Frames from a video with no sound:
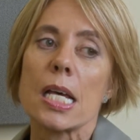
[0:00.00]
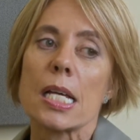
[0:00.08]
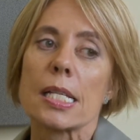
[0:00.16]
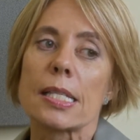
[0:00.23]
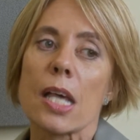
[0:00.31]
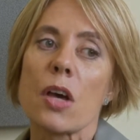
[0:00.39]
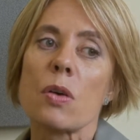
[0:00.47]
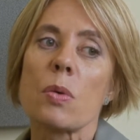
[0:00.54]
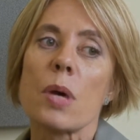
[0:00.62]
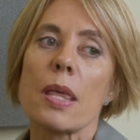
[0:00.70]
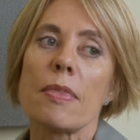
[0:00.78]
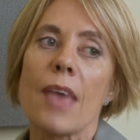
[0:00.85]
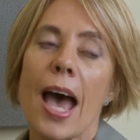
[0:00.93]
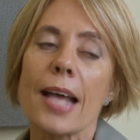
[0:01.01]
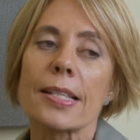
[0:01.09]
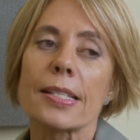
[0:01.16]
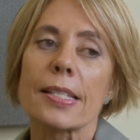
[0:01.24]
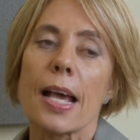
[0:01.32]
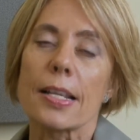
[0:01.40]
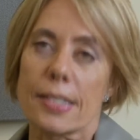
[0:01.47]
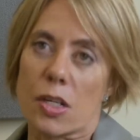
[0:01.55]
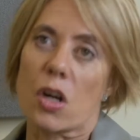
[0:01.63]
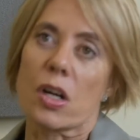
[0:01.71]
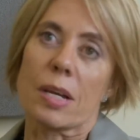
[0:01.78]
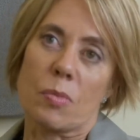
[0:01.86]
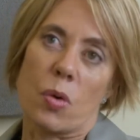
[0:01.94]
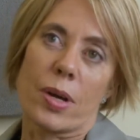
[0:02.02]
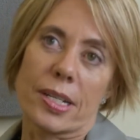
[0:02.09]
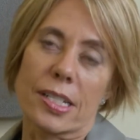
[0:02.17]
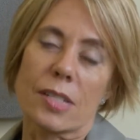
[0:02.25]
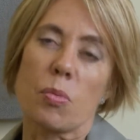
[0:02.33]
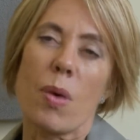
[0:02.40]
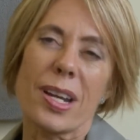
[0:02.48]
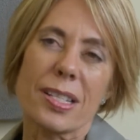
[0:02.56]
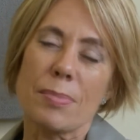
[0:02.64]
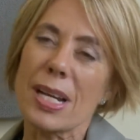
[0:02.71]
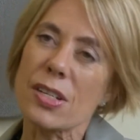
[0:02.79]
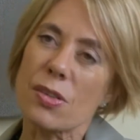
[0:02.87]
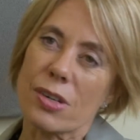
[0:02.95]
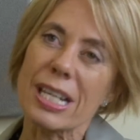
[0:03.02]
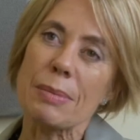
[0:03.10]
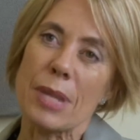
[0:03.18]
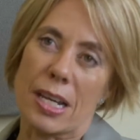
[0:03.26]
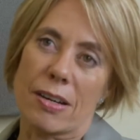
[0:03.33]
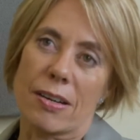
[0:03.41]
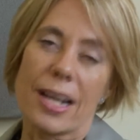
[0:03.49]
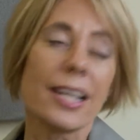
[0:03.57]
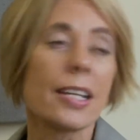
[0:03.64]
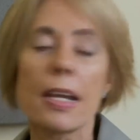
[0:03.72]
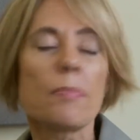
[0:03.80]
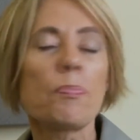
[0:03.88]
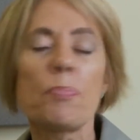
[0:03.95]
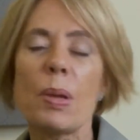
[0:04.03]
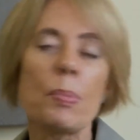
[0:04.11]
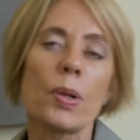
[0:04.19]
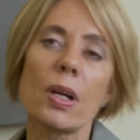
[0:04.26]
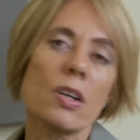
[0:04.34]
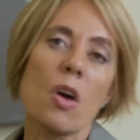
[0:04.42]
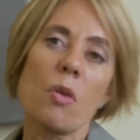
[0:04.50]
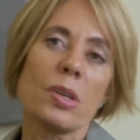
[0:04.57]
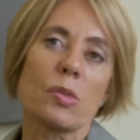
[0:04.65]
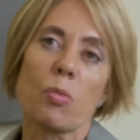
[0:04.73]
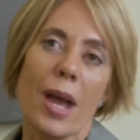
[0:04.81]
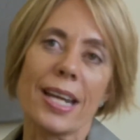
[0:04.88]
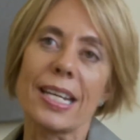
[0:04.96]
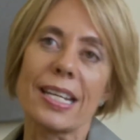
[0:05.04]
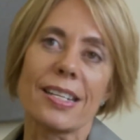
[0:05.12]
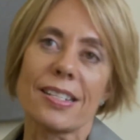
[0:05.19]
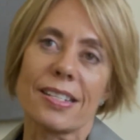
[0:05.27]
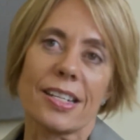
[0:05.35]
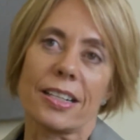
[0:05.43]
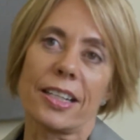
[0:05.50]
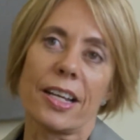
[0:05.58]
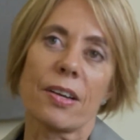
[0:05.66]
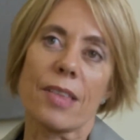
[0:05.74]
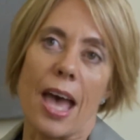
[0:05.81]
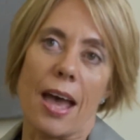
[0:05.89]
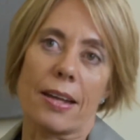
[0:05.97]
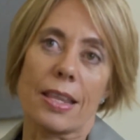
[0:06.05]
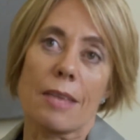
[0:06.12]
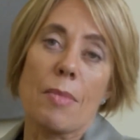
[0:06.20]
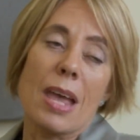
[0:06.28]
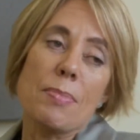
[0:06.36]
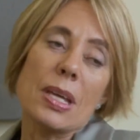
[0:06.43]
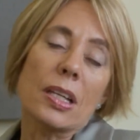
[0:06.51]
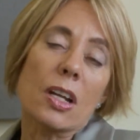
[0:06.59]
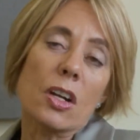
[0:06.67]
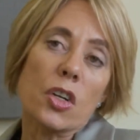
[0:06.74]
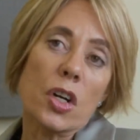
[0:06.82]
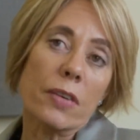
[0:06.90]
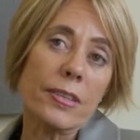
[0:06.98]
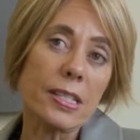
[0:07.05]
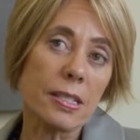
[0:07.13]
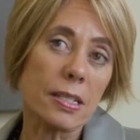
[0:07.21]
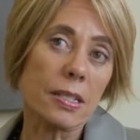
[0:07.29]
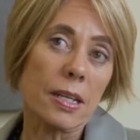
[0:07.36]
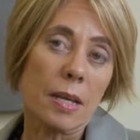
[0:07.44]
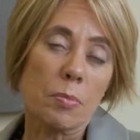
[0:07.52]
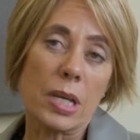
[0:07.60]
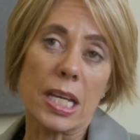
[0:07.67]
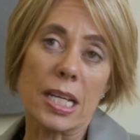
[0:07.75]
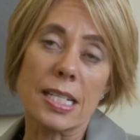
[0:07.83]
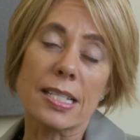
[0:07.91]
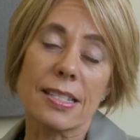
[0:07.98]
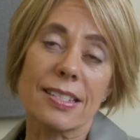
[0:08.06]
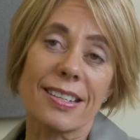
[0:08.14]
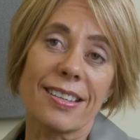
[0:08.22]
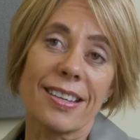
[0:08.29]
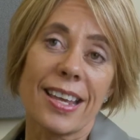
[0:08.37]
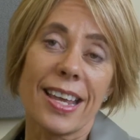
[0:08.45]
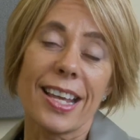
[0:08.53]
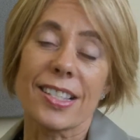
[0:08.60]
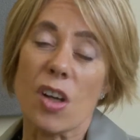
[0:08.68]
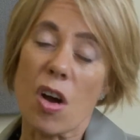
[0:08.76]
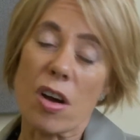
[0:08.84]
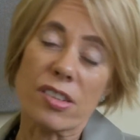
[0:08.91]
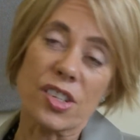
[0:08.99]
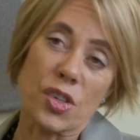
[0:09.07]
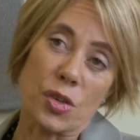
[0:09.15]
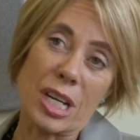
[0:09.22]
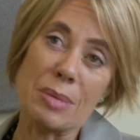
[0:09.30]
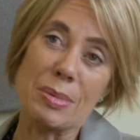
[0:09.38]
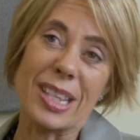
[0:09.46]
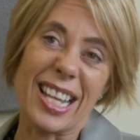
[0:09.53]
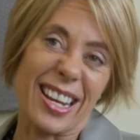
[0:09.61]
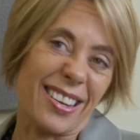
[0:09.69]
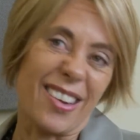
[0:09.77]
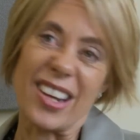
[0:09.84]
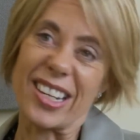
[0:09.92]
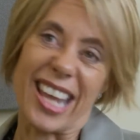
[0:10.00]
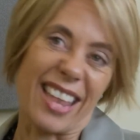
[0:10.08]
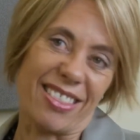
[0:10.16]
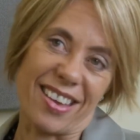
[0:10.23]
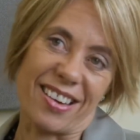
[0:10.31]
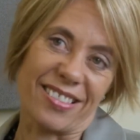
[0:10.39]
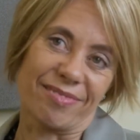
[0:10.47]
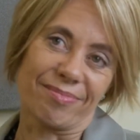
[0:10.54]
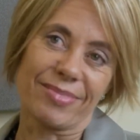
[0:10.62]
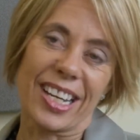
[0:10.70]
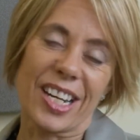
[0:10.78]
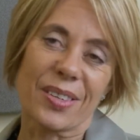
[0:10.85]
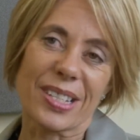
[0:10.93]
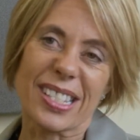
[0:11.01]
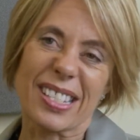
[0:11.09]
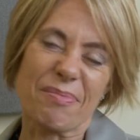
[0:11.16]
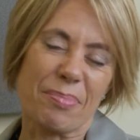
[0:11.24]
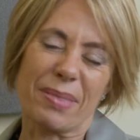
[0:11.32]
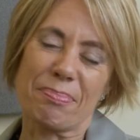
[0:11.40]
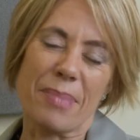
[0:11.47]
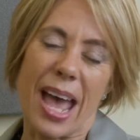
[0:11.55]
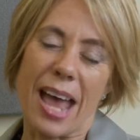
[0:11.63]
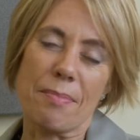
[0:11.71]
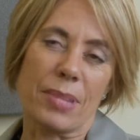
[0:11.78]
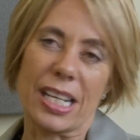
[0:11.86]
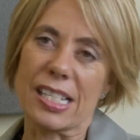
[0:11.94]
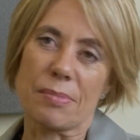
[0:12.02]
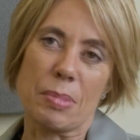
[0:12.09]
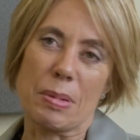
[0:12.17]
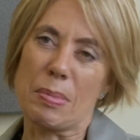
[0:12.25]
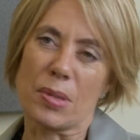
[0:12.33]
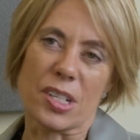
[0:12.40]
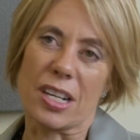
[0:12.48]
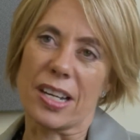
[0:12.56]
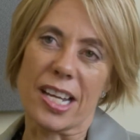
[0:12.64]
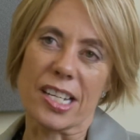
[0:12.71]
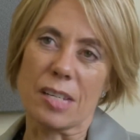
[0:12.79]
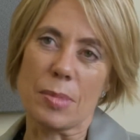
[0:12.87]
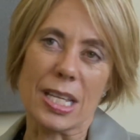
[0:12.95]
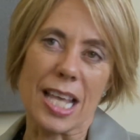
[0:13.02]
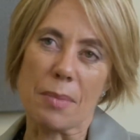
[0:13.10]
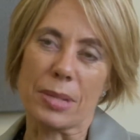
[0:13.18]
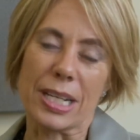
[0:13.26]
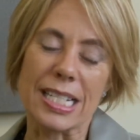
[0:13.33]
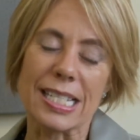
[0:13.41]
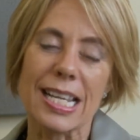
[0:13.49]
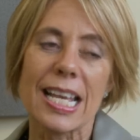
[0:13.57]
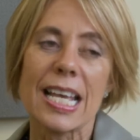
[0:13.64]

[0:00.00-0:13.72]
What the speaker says: So that's a starting point, is what's my dream here? And people aren't always ready to declare that. They may be a little nervous because it's hard to dream and then not get there. It's a bad place. People don't like to be in that place.